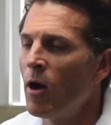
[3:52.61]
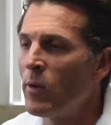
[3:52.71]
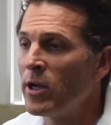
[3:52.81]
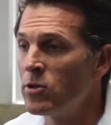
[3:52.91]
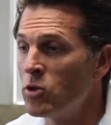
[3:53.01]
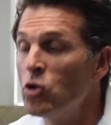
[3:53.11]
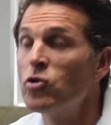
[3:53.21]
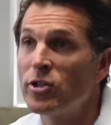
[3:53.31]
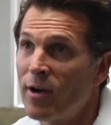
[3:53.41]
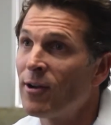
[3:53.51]
We
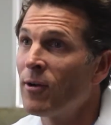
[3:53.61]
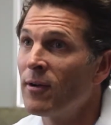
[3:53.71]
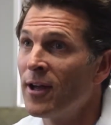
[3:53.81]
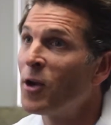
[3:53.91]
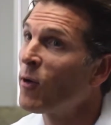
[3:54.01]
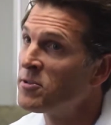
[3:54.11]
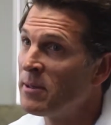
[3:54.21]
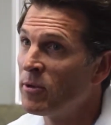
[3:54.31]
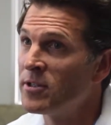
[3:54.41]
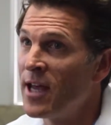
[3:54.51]
usually try to encourage
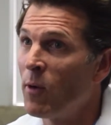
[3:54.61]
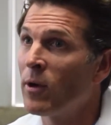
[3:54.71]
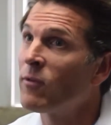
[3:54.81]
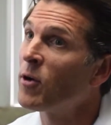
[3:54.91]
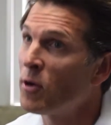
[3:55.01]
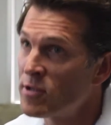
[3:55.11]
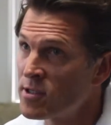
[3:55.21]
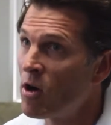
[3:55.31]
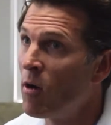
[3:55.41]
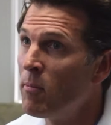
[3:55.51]
people to take one of our
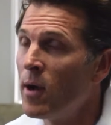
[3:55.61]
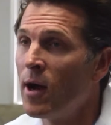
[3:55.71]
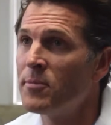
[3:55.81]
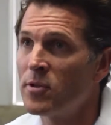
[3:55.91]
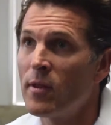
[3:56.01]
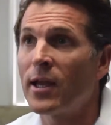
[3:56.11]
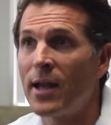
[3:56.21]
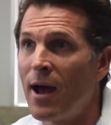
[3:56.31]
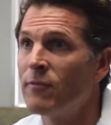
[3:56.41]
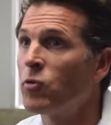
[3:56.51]
nurses home so that they can
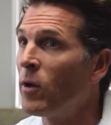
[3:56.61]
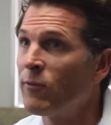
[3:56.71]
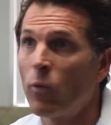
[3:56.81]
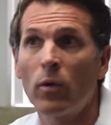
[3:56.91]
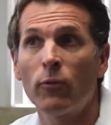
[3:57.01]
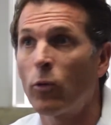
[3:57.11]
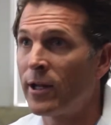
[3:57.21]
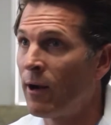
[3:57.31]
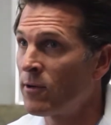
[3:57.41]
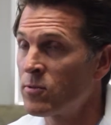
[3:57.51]
have 24 or
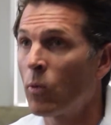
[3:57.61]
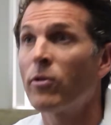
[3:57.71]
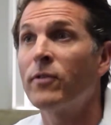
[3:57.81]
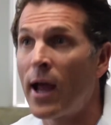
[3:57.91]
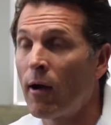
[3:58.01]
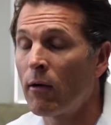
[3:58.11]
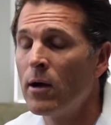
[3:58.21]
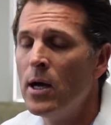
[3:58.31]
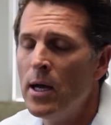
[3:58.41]
40 hours worth of care.